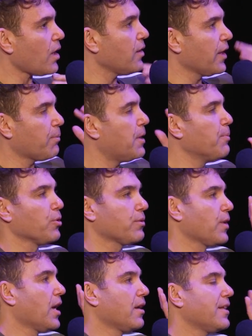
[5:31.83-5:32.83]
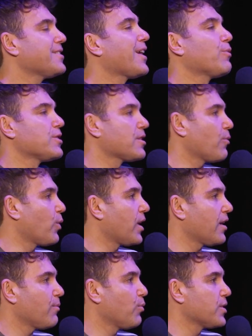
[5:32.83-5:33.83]
like people, it's like when
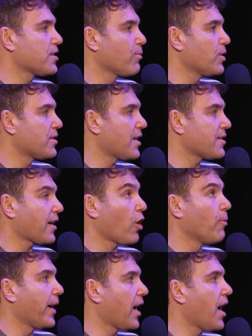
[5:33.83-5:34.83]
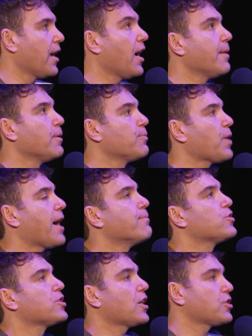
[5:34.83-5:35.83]
someone says like, "Oh my God, I'm
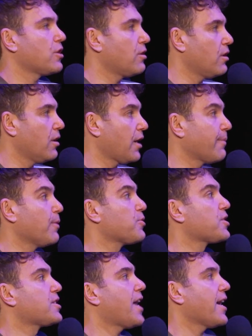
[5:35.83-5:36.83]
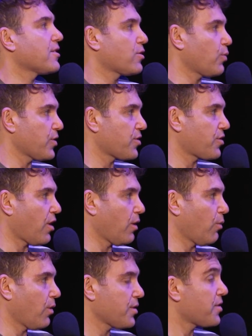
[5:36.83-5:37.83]
such a nerd. I'm obsessed with Star
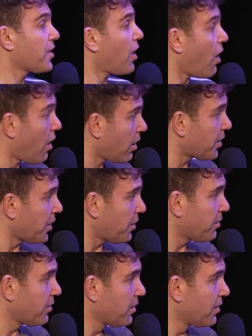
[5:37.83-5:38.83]
Wars." It's like, are you?